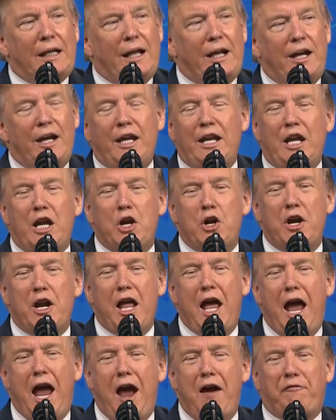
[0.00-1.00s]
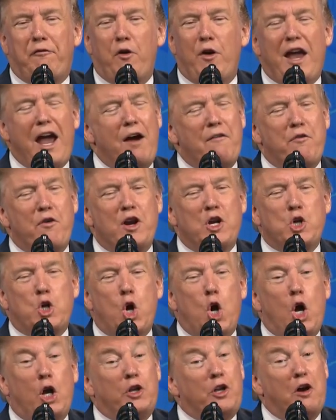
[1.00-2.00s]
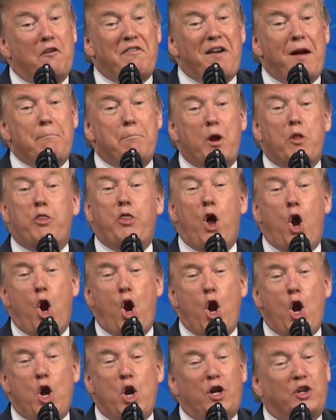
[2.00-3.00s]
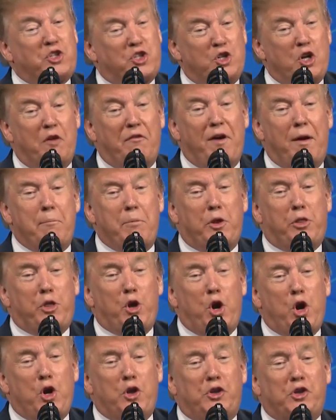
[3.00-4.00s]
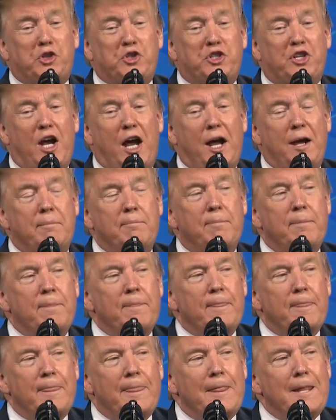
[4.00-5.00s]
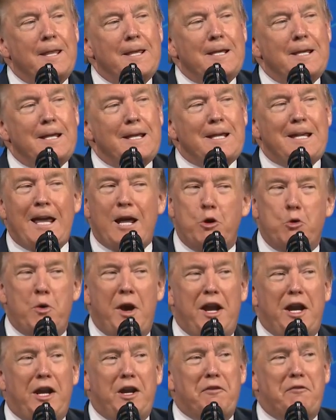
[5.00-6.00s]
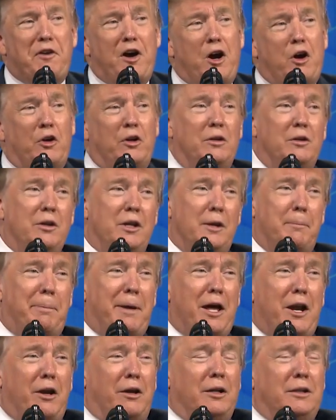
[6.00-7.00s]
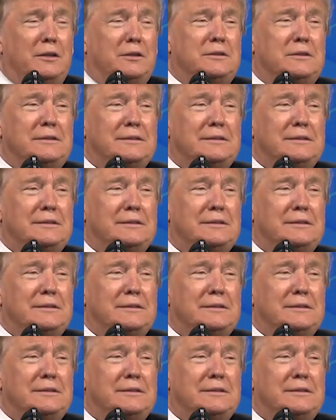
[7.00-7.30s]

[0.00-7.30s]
And in a year and a half, we have one called November 3rd. It's November 3rd this time. Get ready to vote. You better.